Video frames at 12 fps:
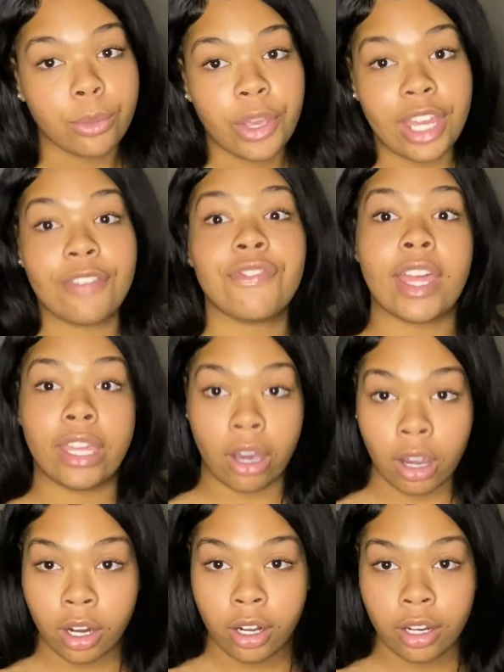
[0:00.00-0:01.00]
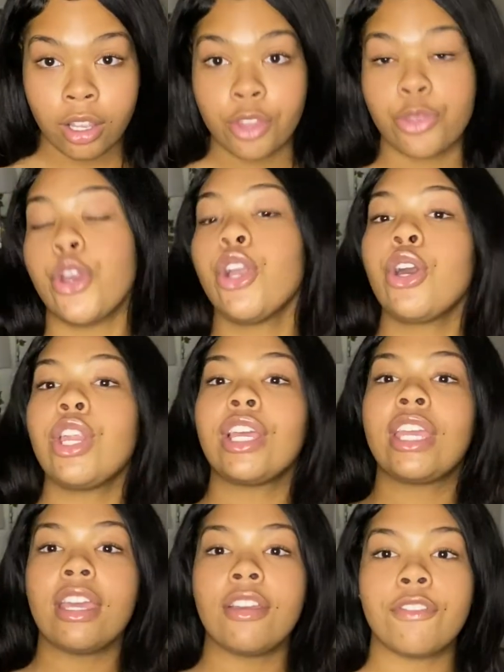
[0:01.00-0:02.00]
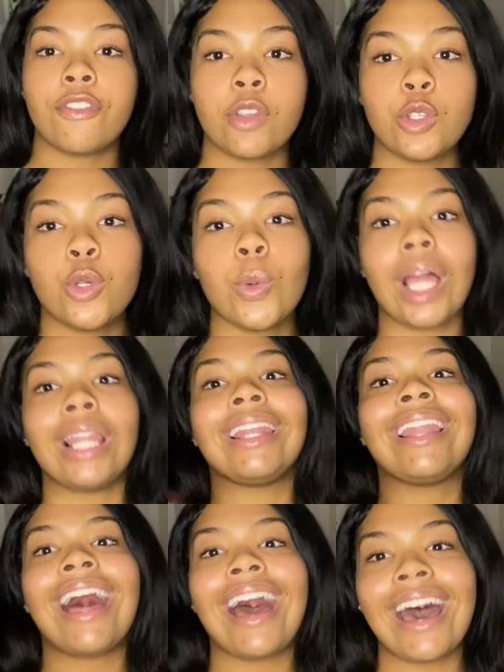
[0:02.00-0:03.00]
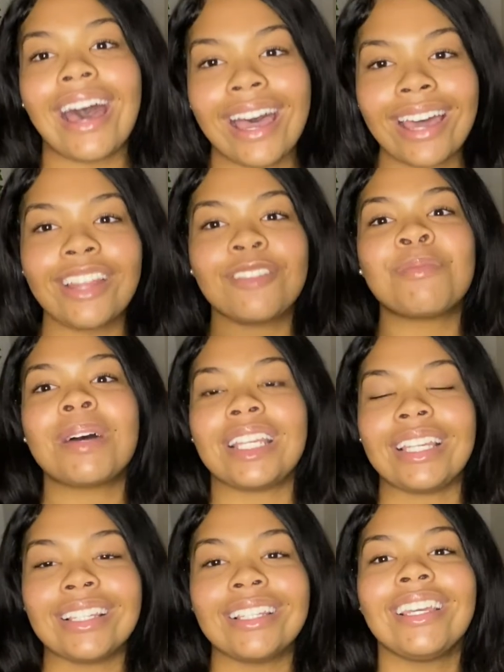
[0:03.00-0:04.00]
And if they are, they're going to give you a lot of money.